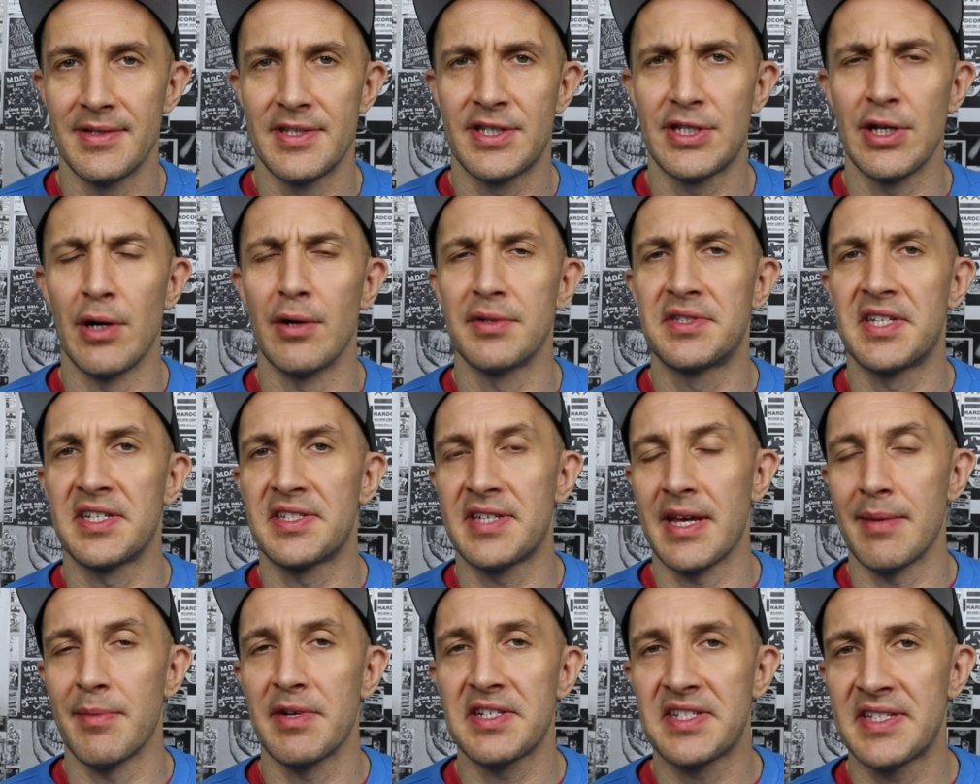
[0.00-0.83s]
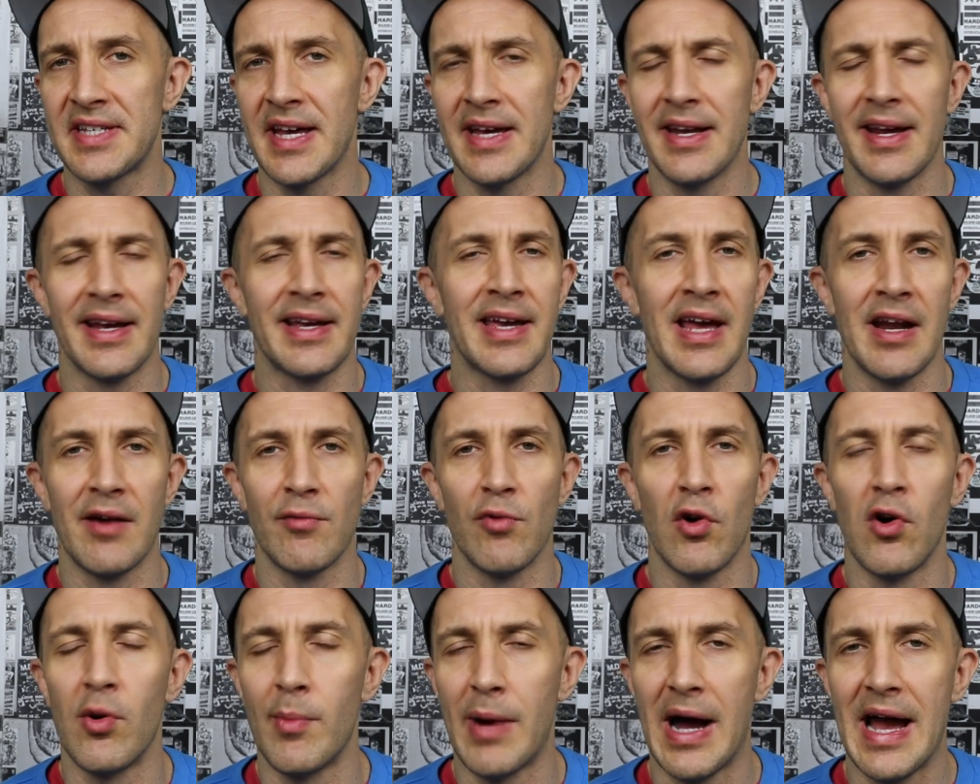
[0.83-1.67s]
so to some extent, I kind of
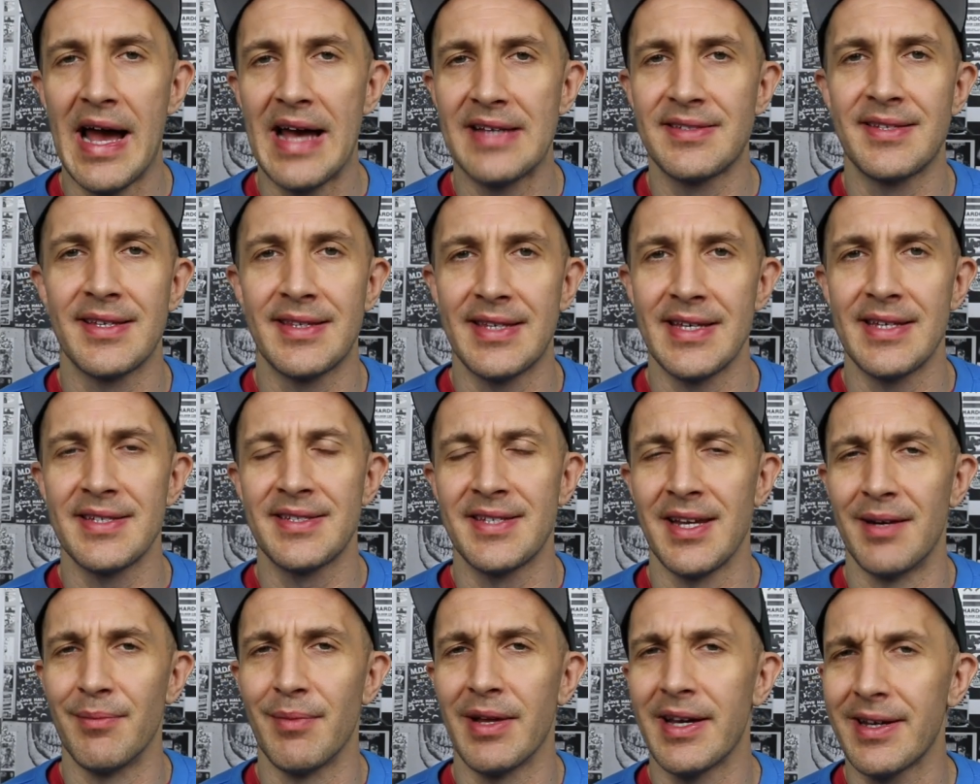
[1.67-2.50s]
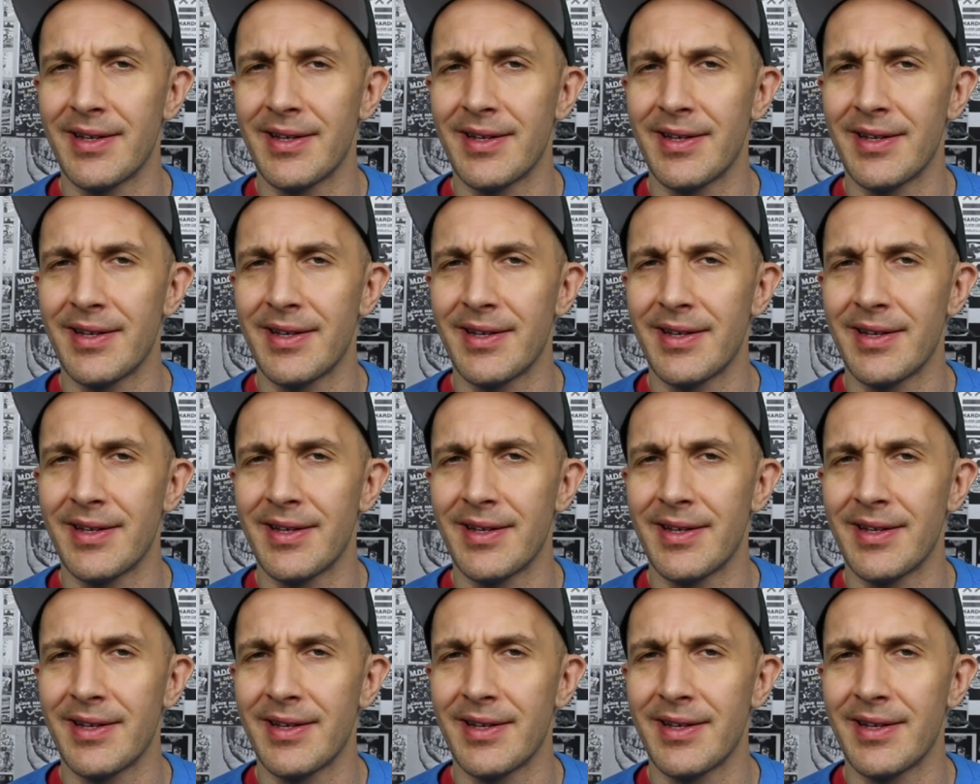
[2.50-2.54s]
roll my eyes at this and I'm